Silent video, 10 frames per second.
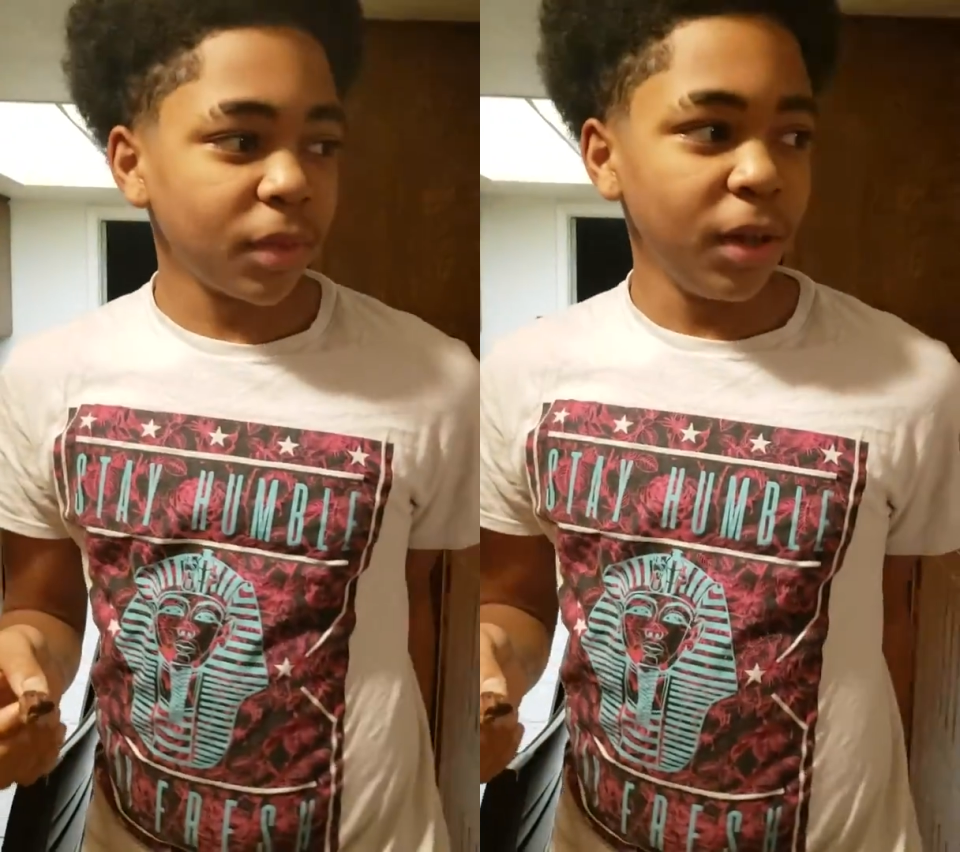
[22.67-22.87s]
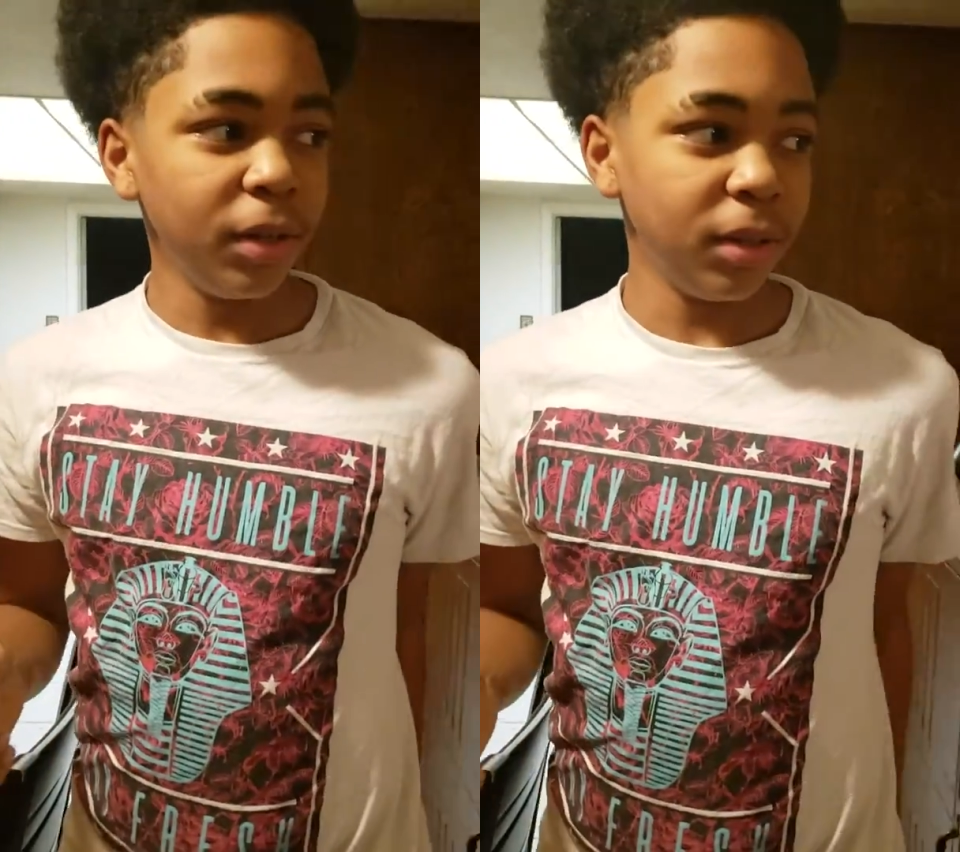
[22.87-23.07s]

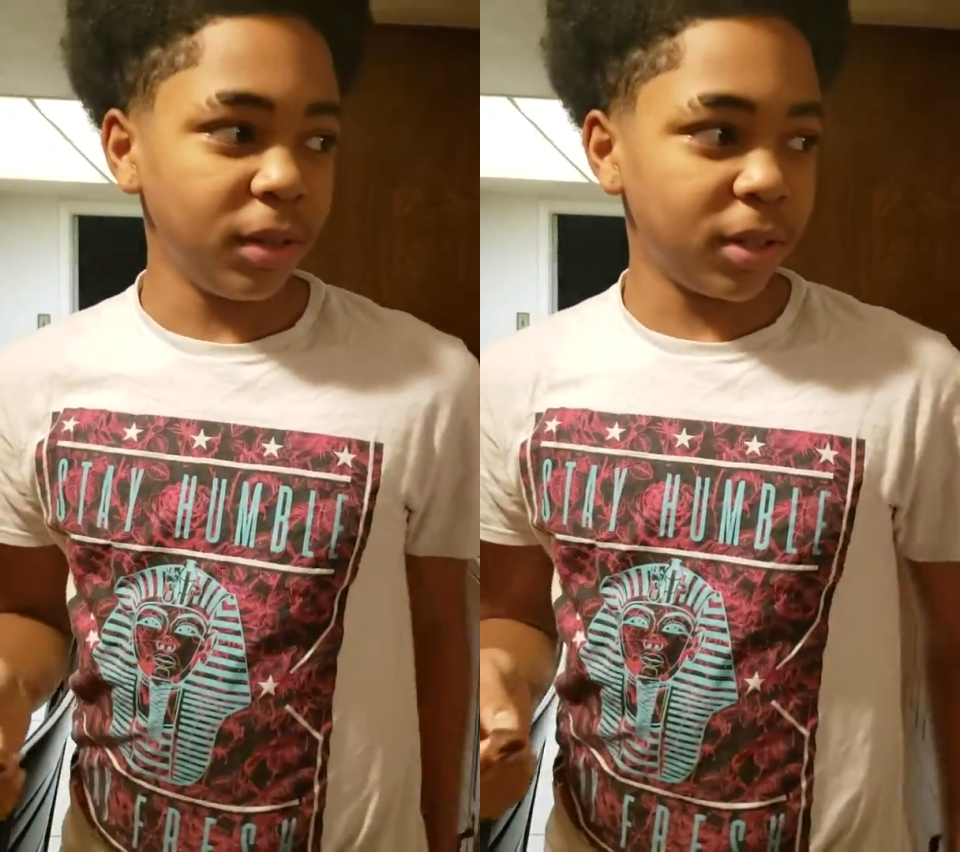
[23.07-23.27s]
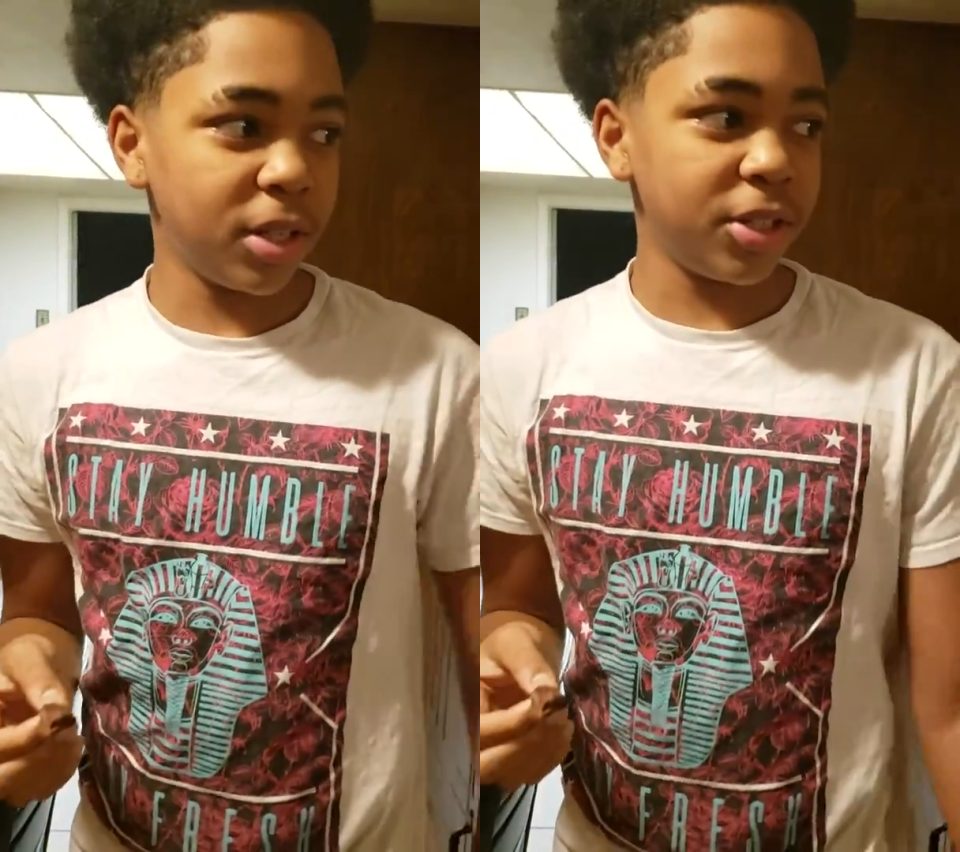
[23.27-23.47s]

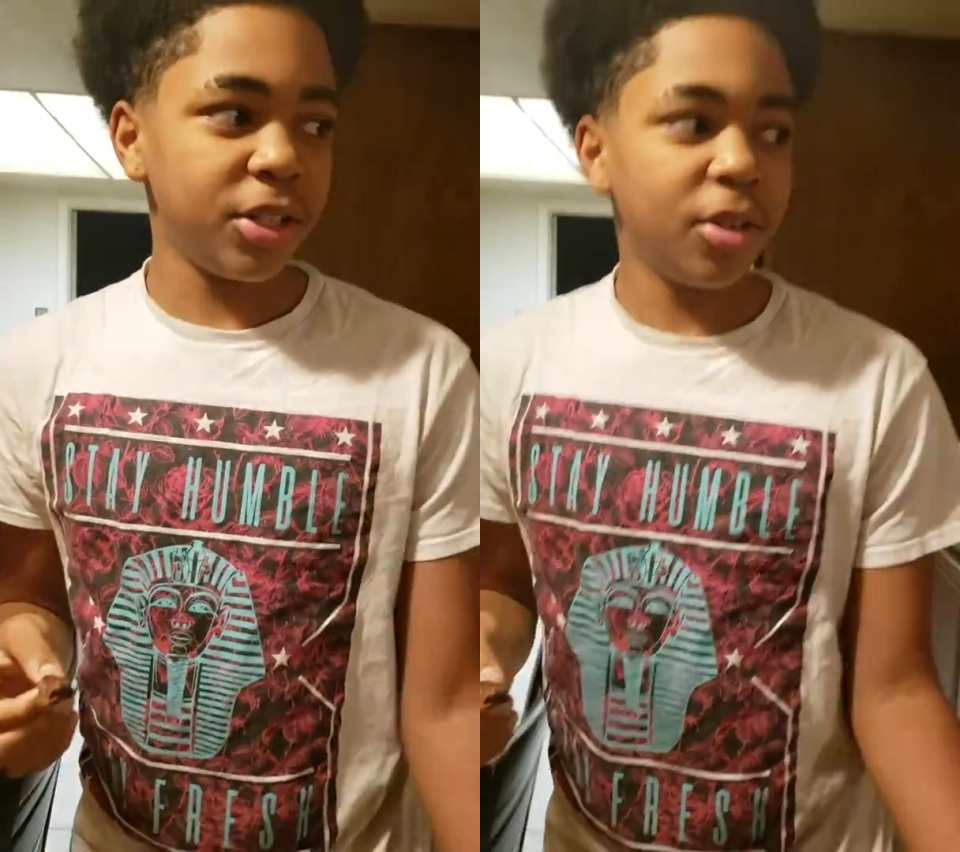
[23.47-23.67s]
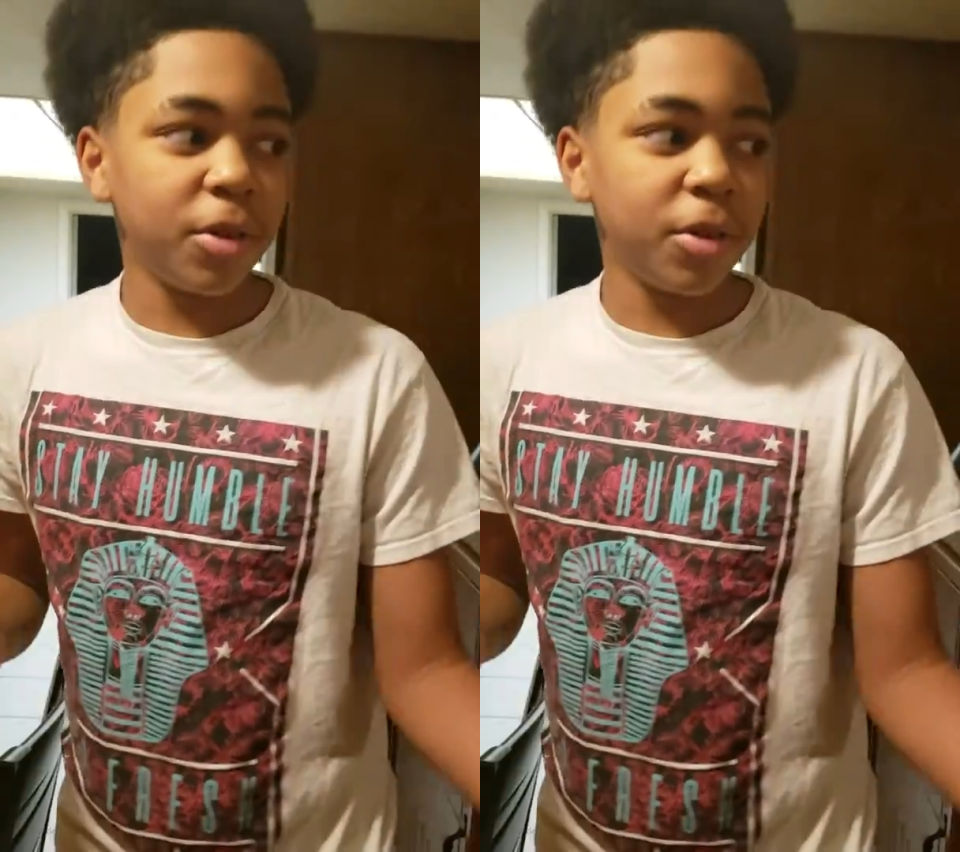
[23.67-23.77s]
vibrating? Jay,